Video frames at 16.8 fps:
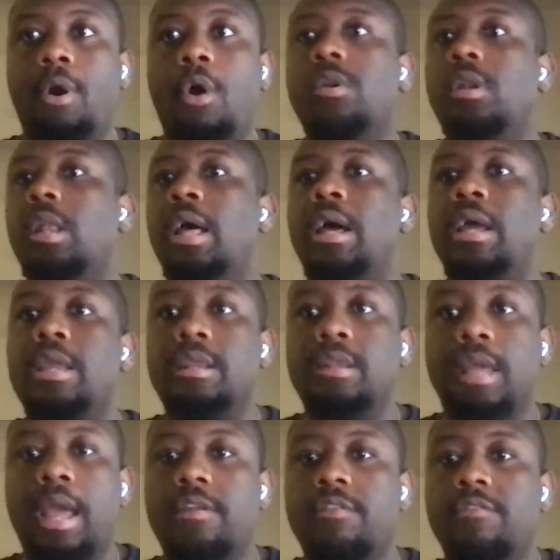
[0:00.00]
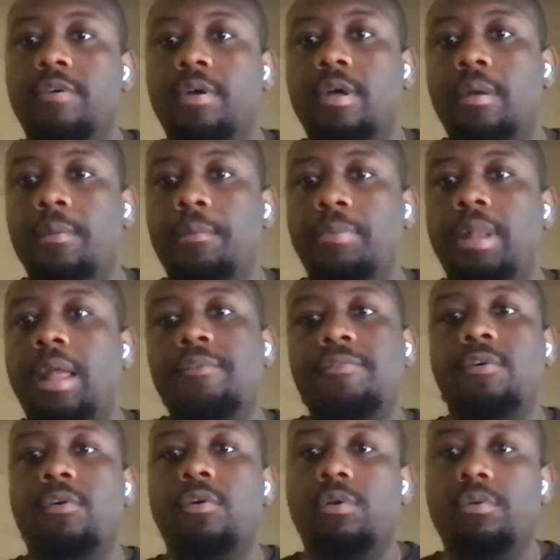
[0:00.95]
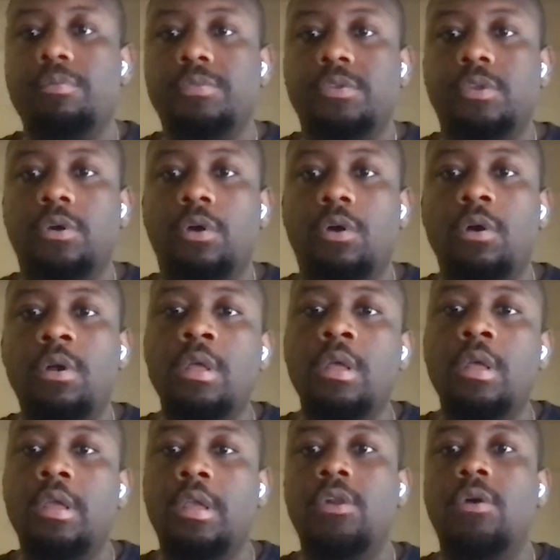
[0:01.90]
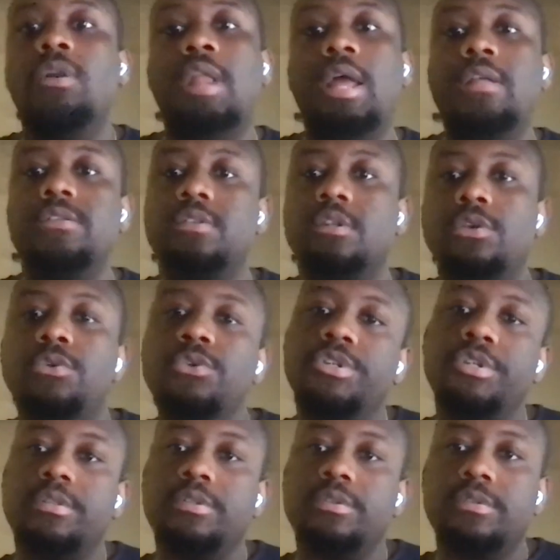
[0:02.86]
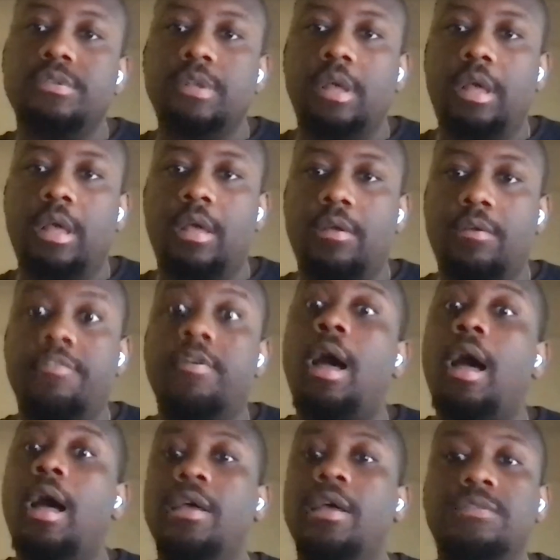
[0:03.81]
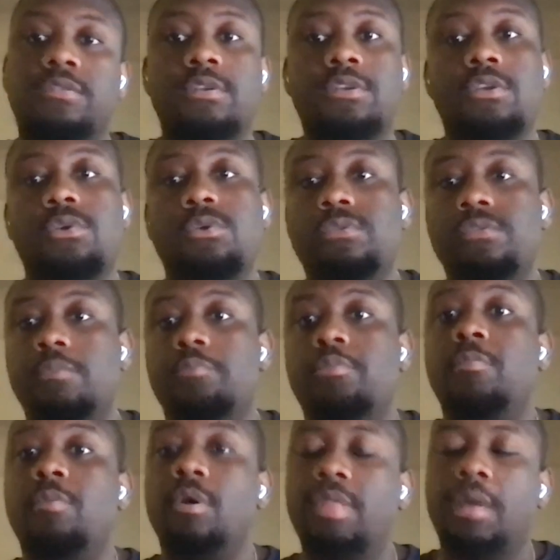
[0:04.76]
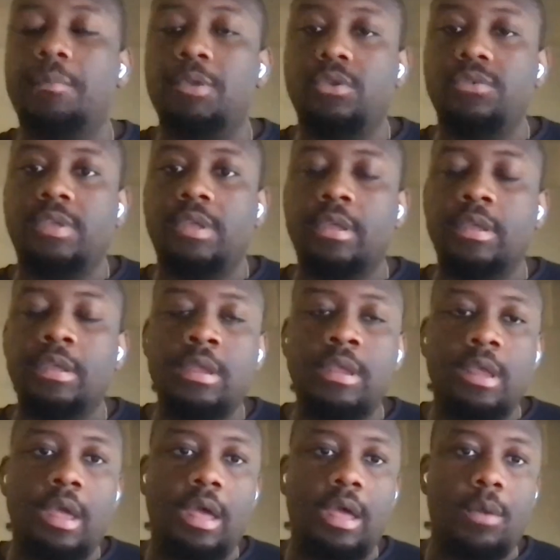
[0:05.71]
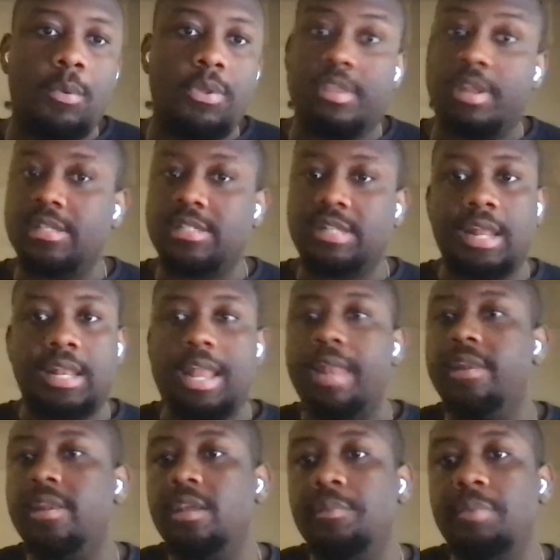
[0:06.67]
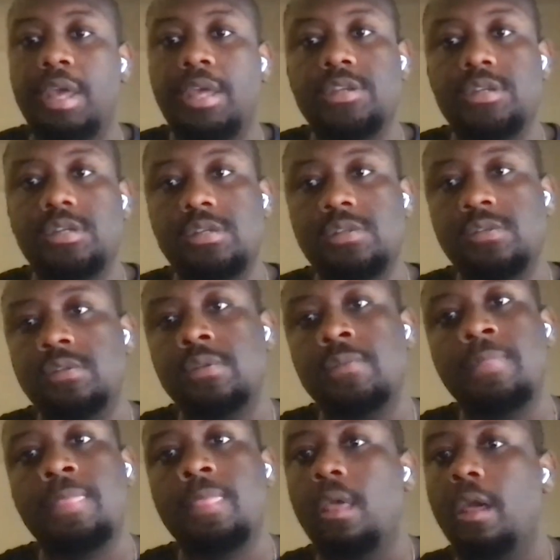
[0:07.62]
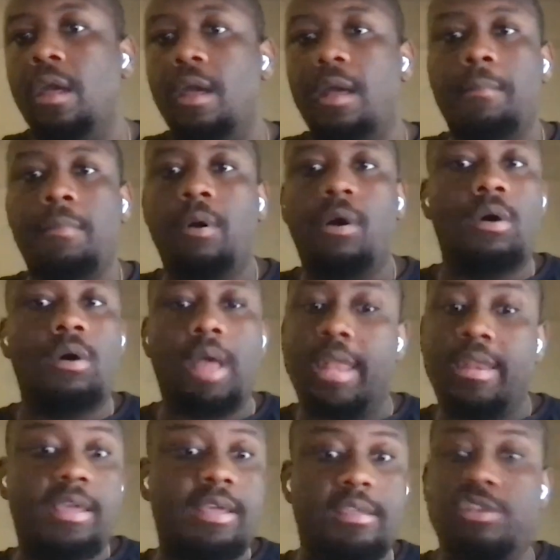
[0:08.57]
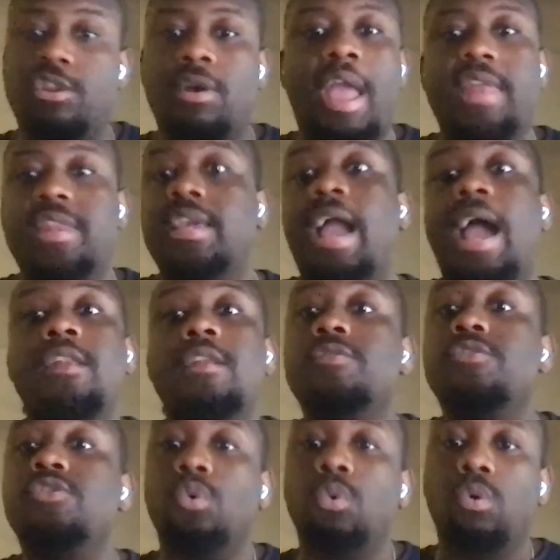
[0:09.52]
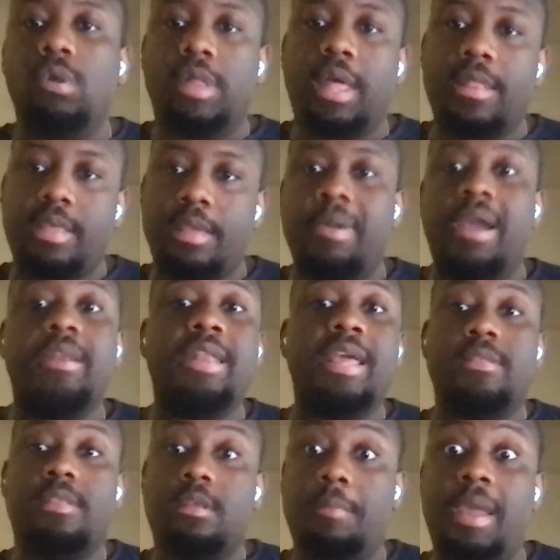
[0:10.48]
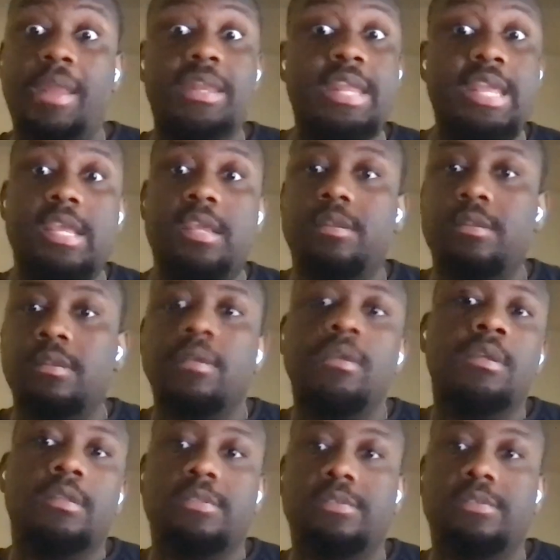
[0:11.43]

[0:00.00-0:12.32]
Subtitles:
online kind of platforms or, you know, online solutions for artists to use to promote their music, whether that's like landing pages or any, you know, any kind of tool that they might need